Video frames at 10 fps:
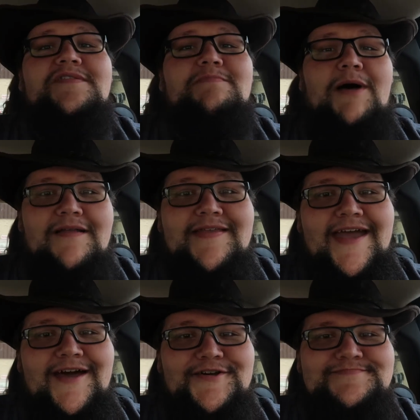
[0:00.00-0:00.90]
a small
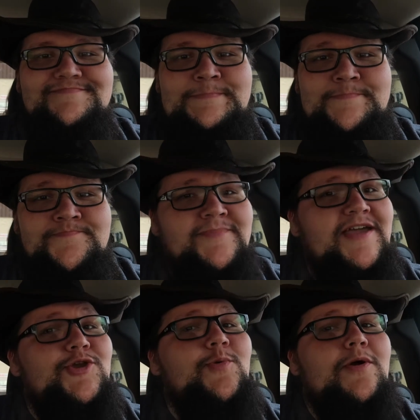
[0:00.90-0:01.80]
town
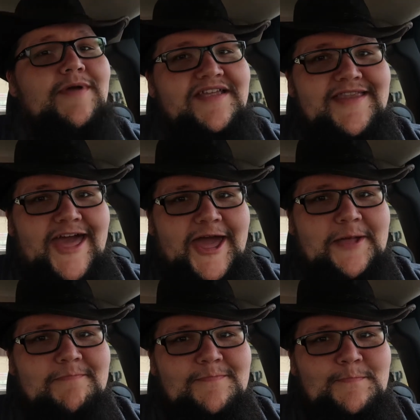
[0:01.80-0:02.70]
and you are redneck,
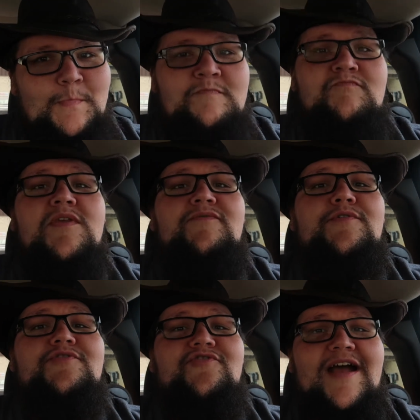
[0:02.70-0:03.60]
if
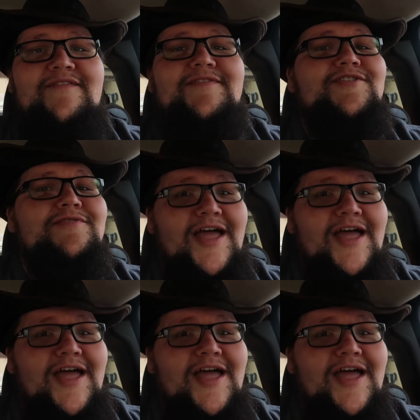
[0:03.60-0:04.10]
you are driving your